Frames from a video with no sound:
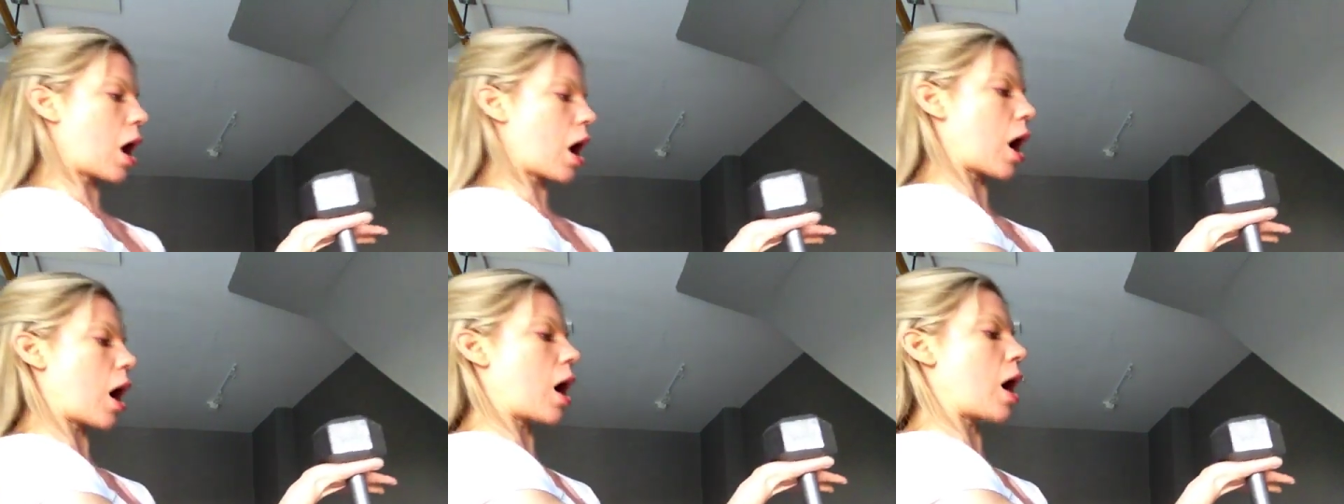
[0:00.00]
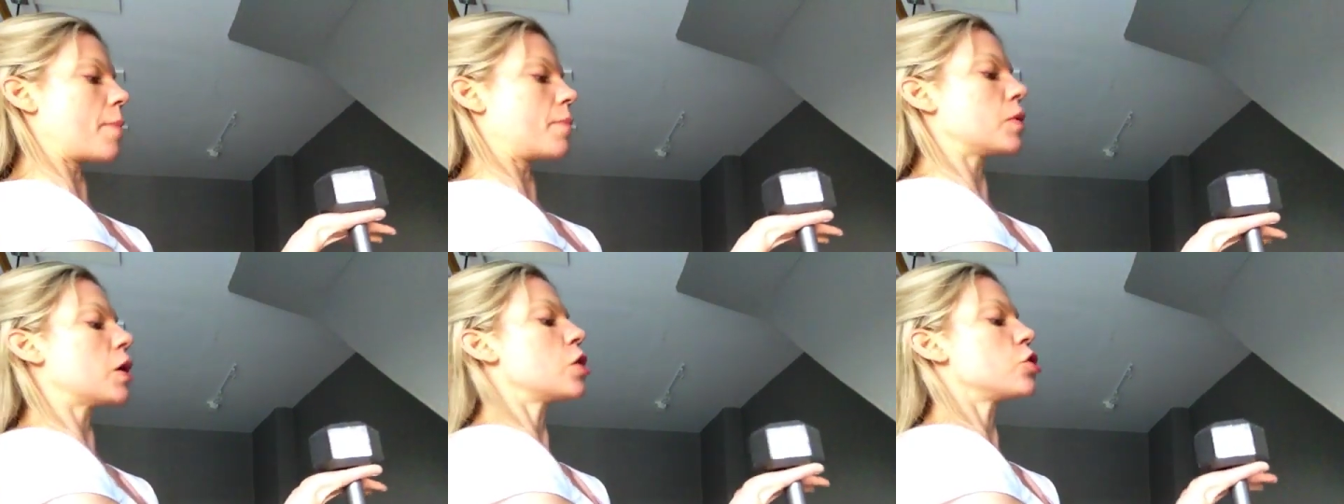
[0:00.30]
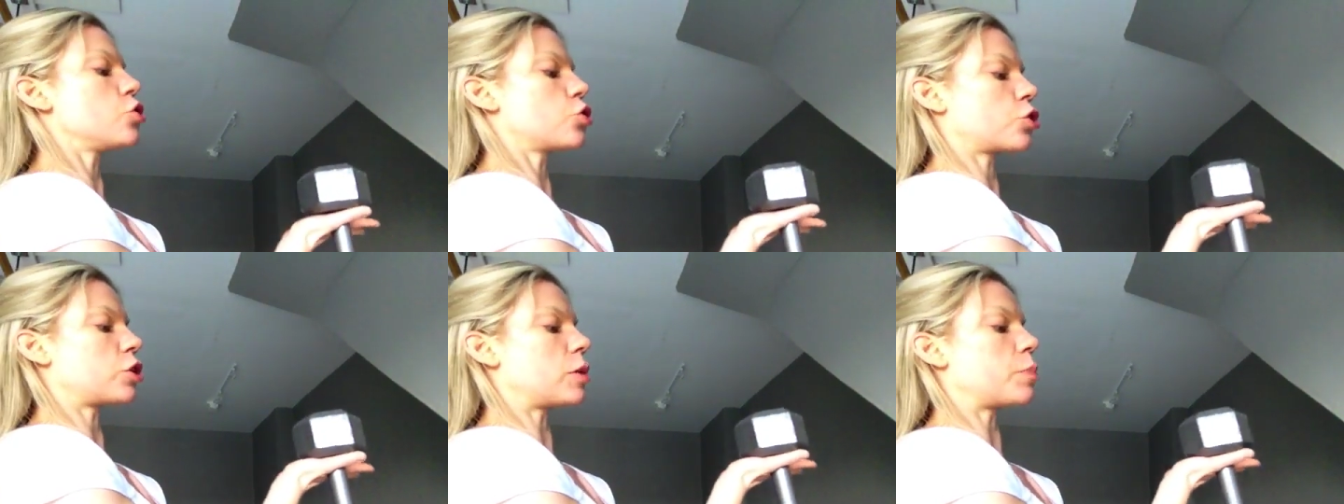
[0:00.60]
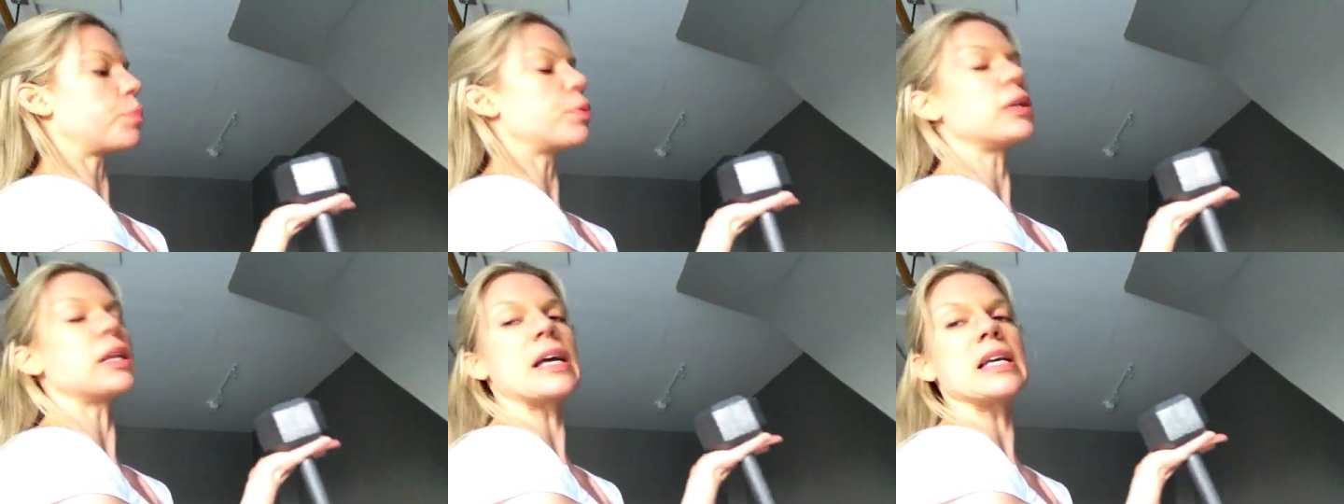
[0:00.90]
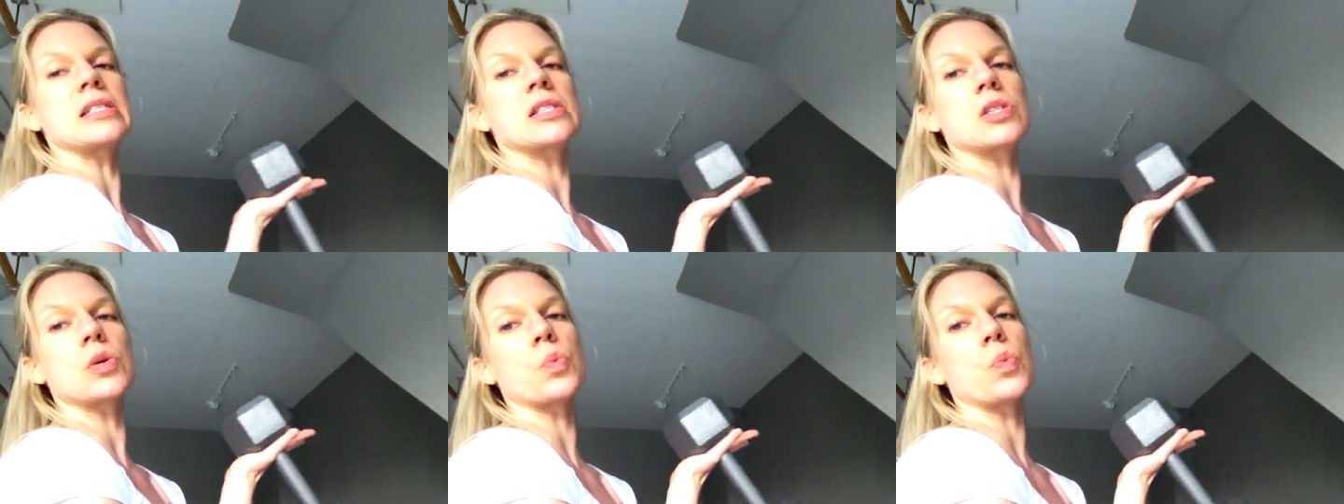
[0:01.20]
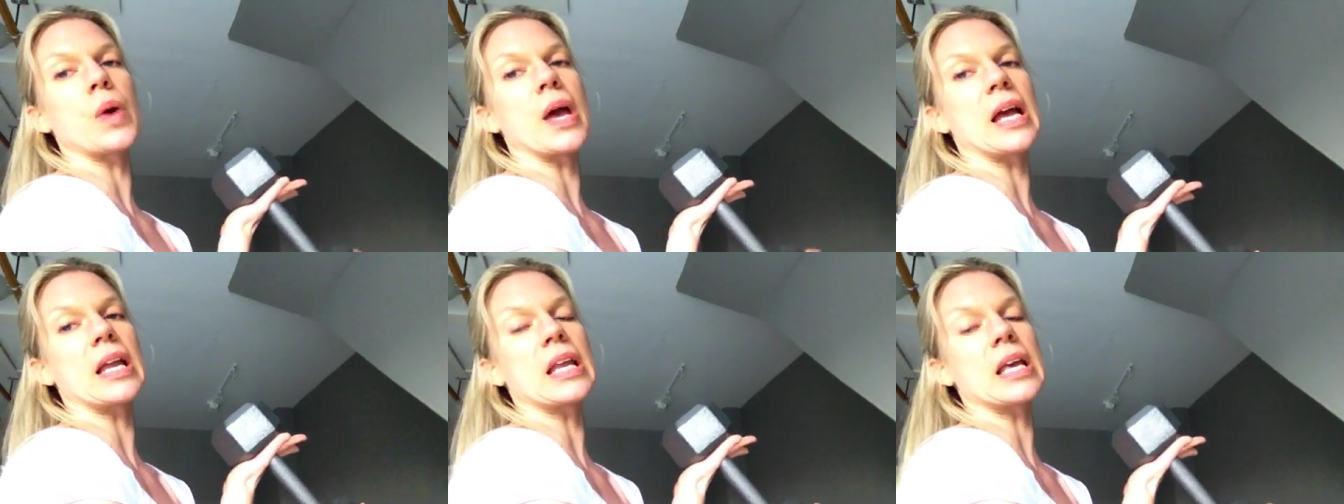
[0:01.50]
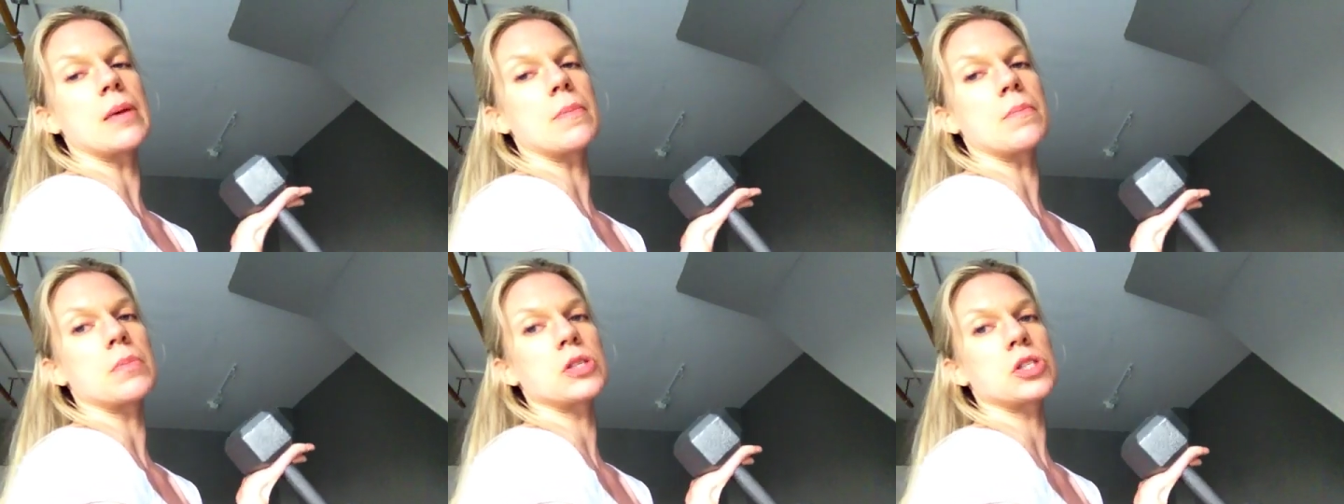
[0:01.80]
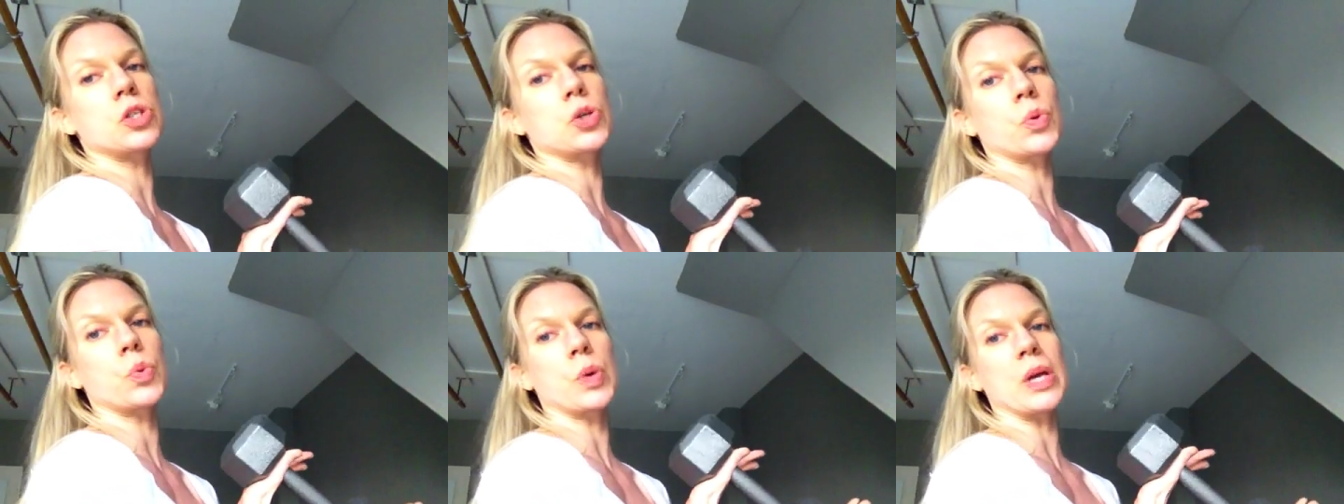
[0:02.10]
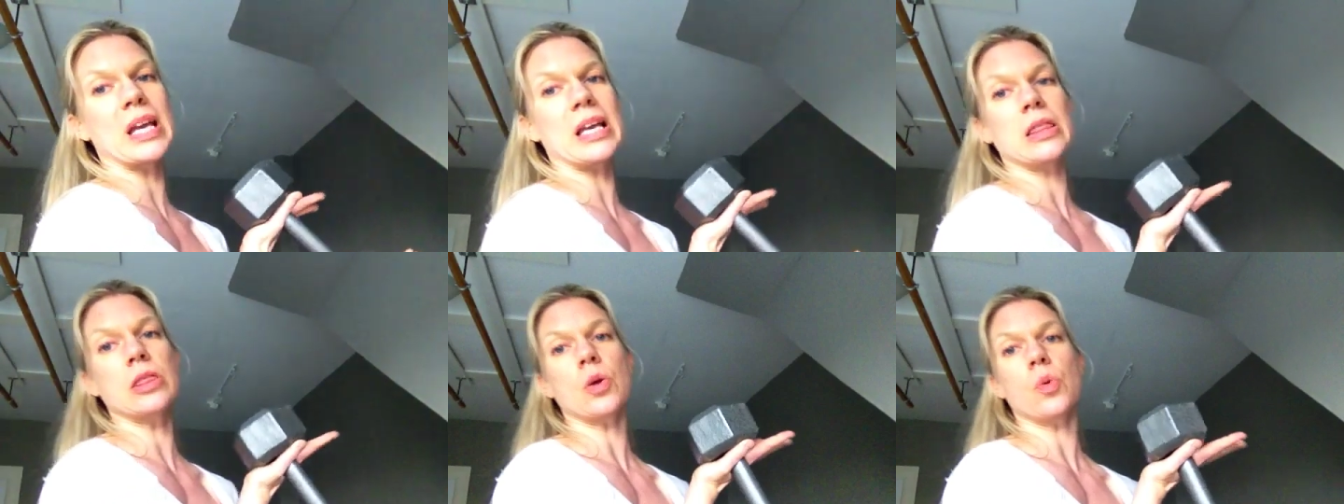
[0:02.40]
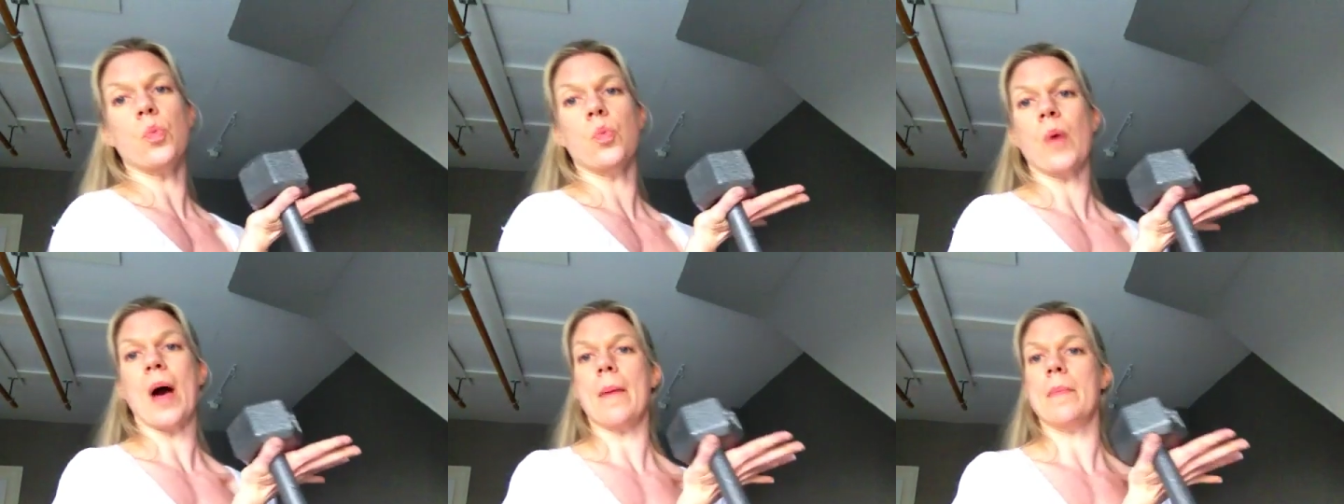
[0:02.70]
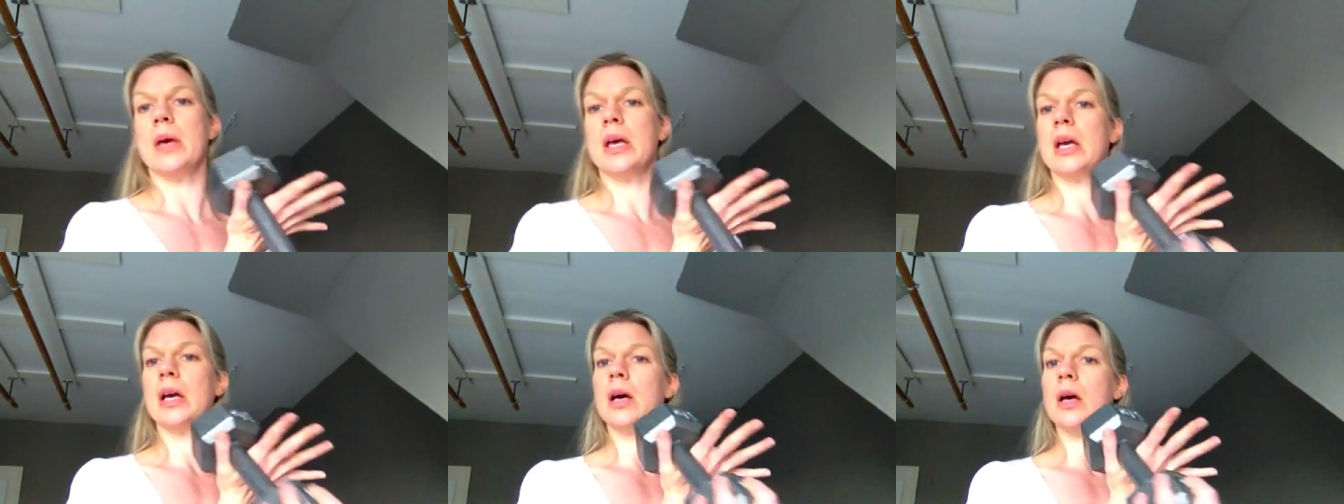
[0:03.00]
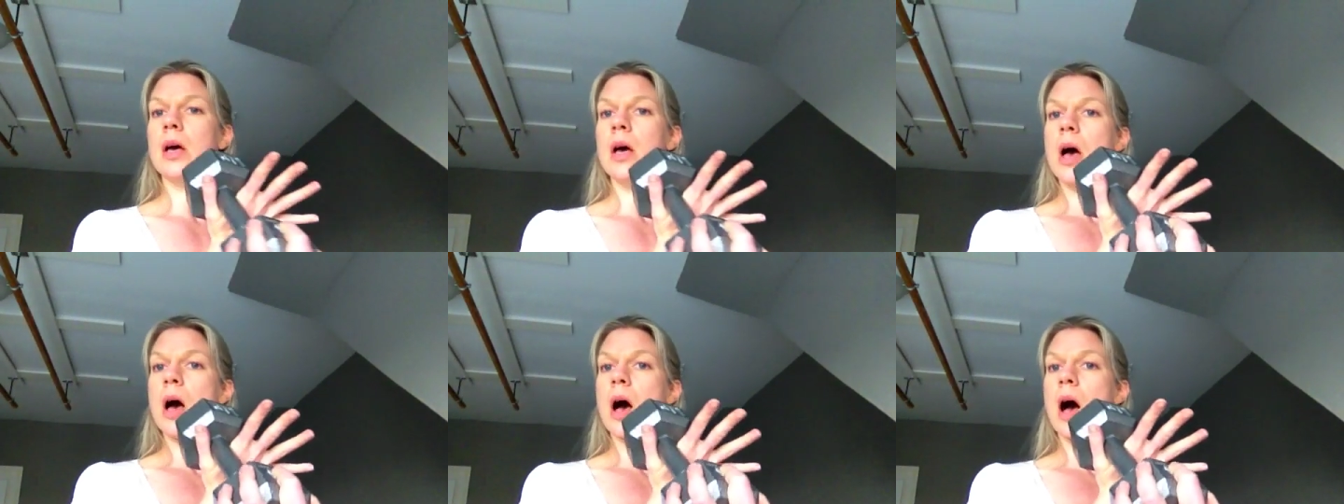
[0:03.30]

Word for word: Um, you're going to place the weight in between the webbing